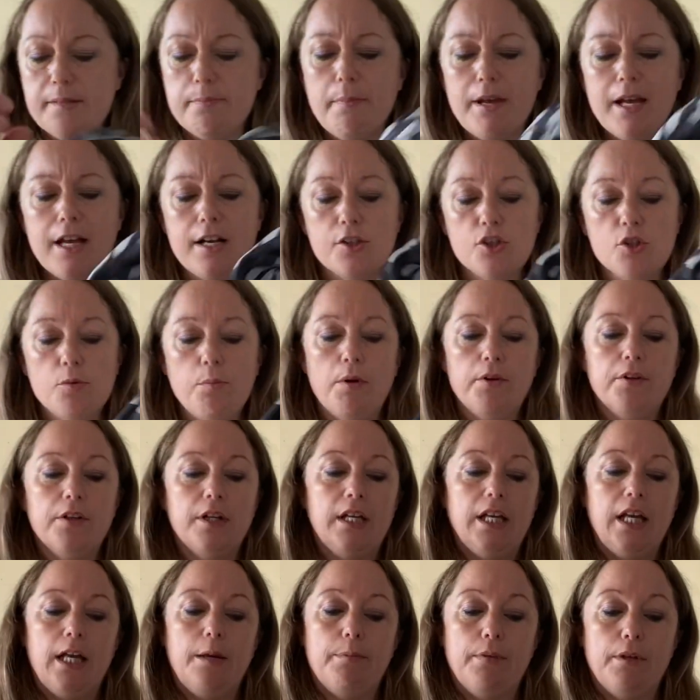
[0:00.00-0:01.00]
marked up on the
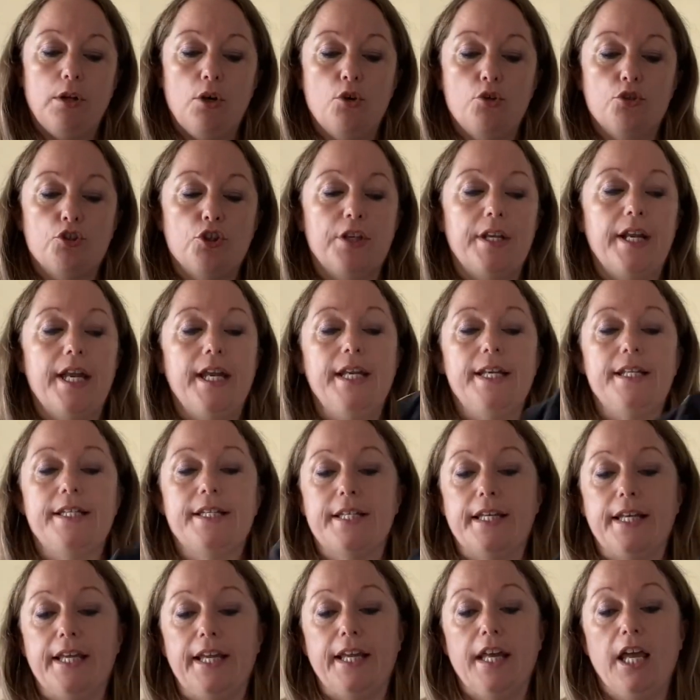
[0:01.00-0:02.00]
label
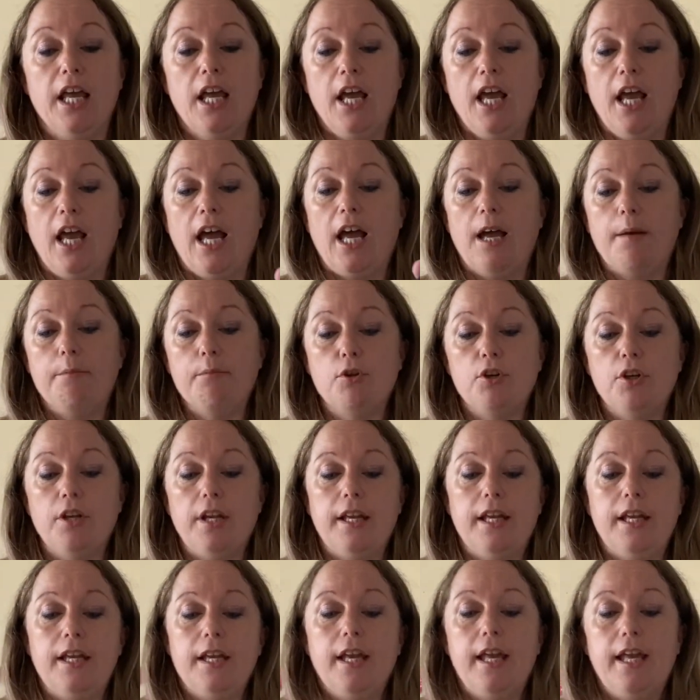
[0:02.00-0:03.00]
180. I'm going
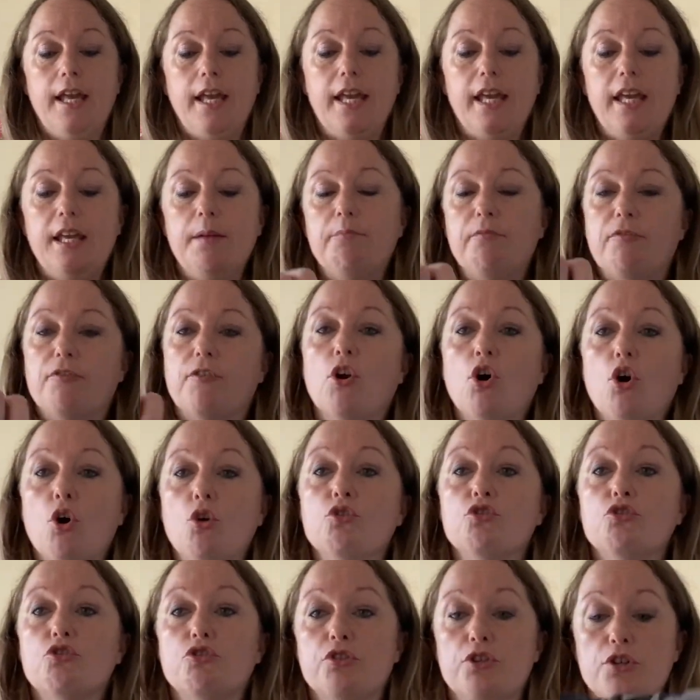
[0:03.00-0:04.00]
to aim for
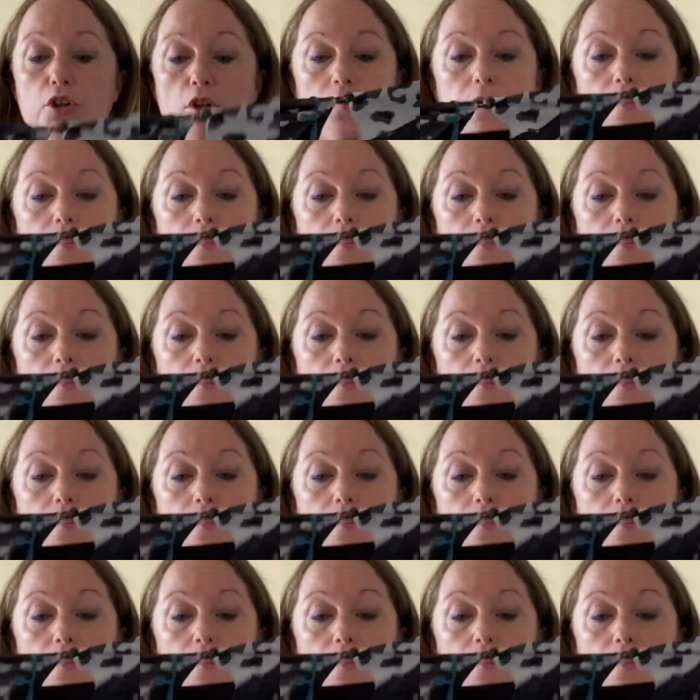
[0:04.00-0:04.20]
100 on